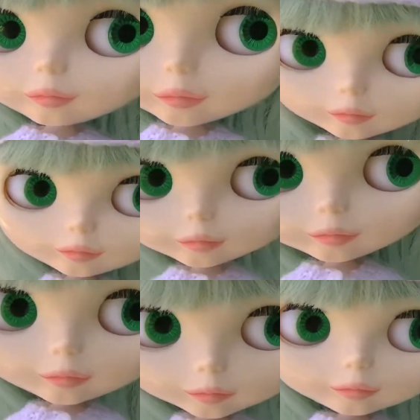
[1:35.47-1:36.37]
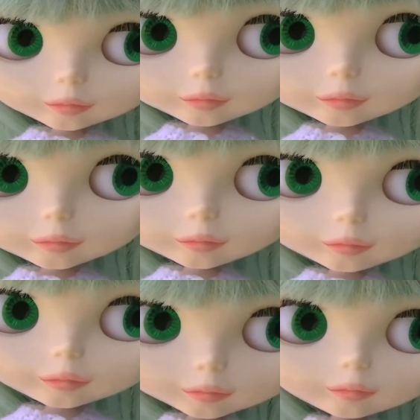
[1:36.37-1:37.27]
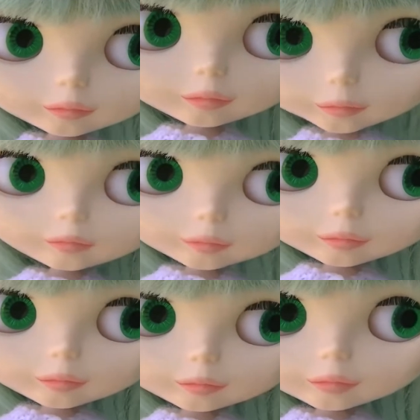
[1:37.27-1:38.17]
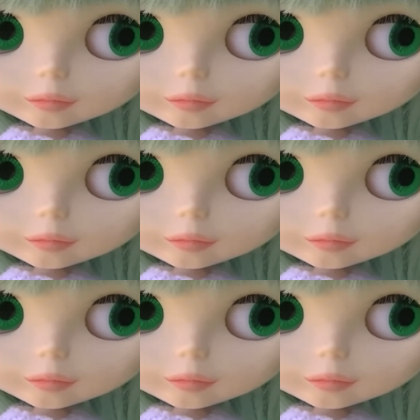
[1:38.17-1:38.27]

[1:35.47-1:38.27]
ready for this moment. Are you ready?